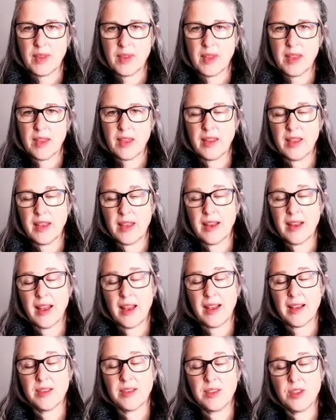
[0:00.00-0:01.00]
And then
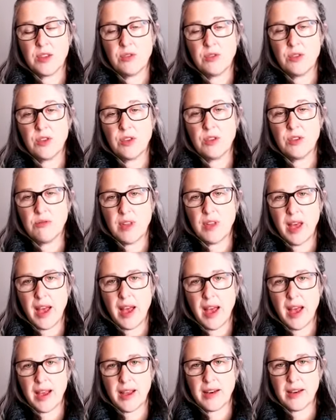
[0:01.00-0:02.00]
as you do
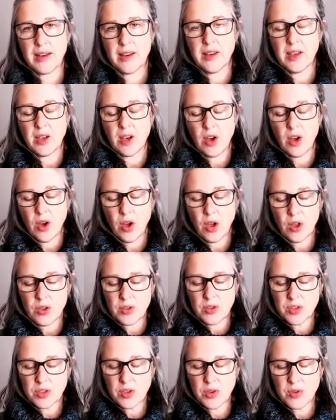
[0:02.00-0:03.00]
that,
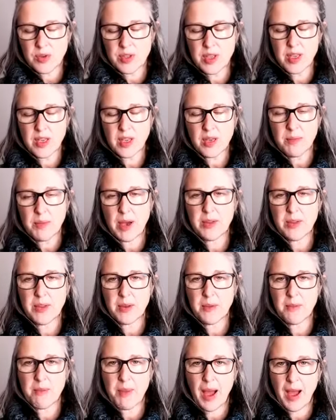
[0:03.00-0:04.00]
also think about the
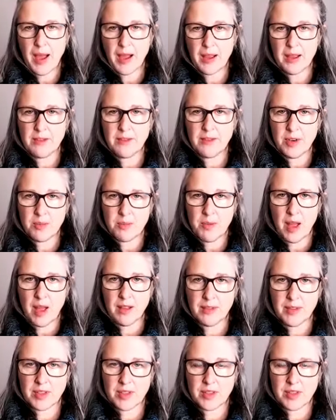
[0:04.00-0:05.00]
back of your
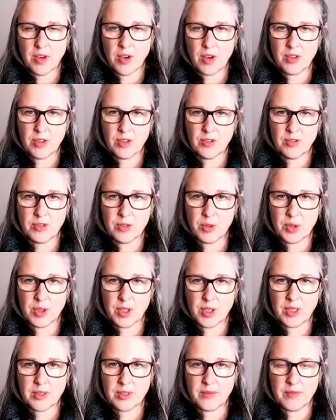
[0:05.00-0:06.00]
pelvis on the
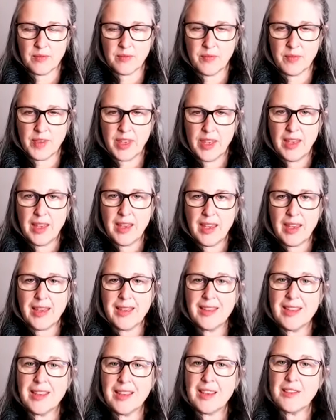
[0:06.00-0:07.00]
floor.
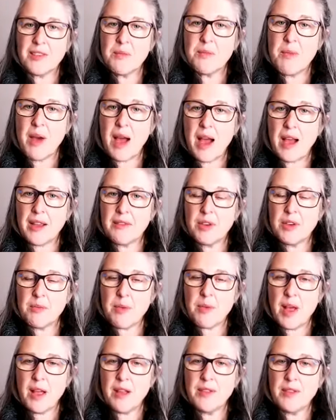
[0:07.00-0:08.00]
And think of the back of your
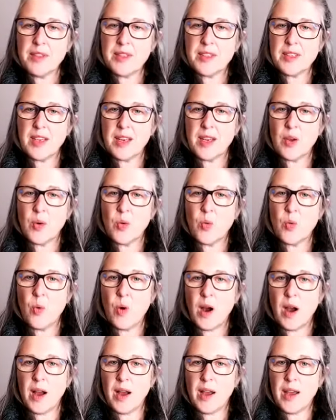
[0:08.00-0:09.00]
pelvis getting
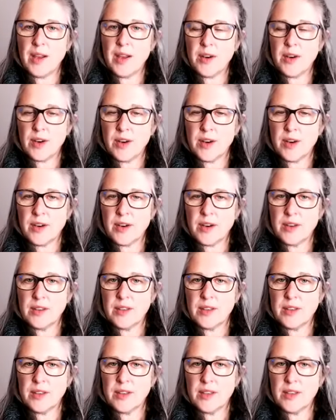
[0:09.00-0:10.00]
wider
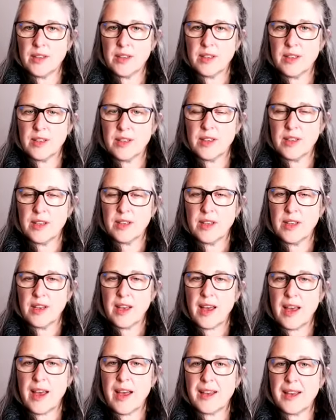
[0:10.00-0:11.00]

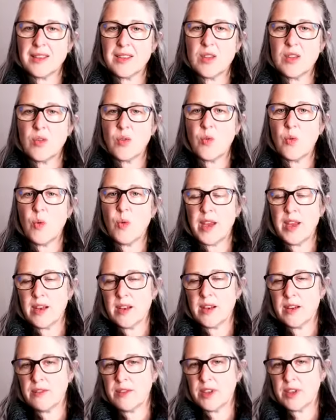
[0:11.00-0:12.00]
as the weight
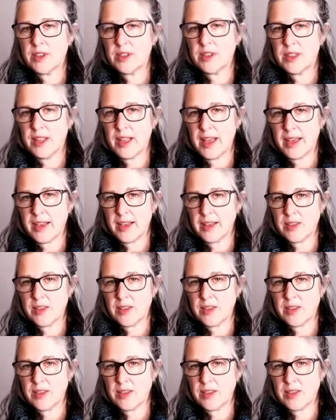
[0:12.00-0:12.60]
of your legs